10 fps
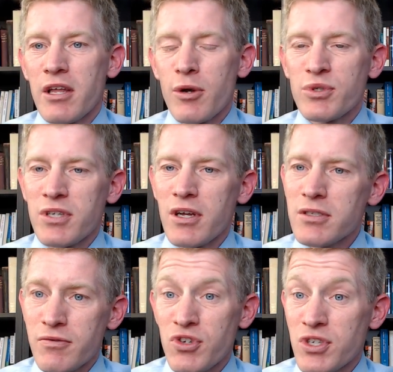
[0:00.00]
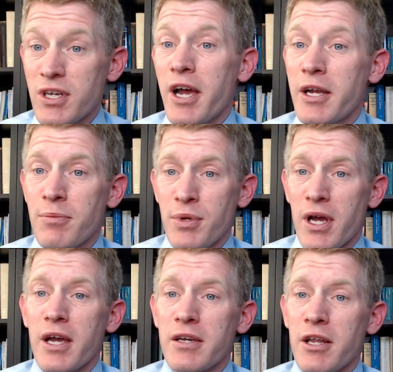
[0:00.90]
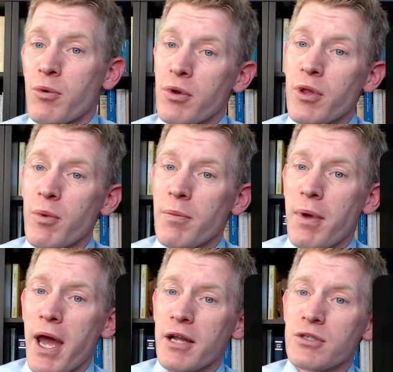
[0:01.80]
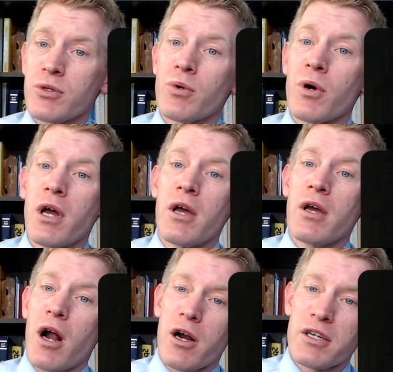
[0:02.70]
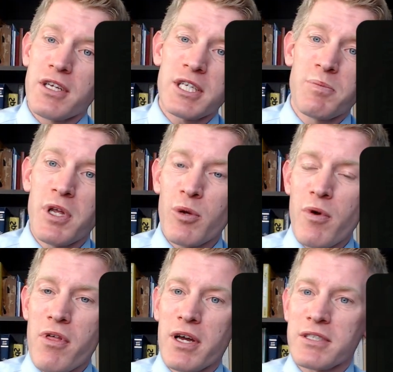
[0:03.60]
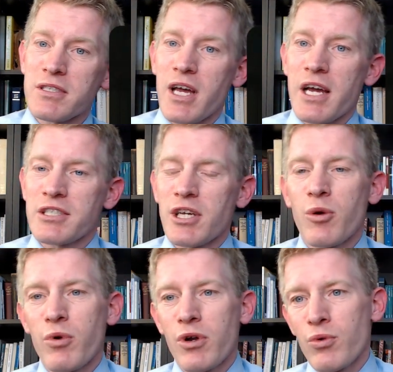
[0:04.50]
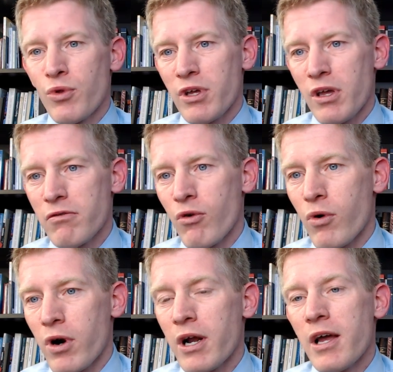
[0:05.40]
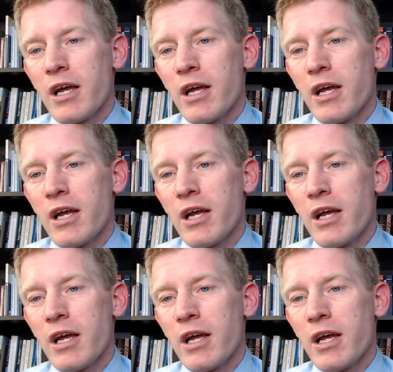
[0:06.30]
There was tons of design behind it. It really went back to architects meeting with us, asking, What are you looking for?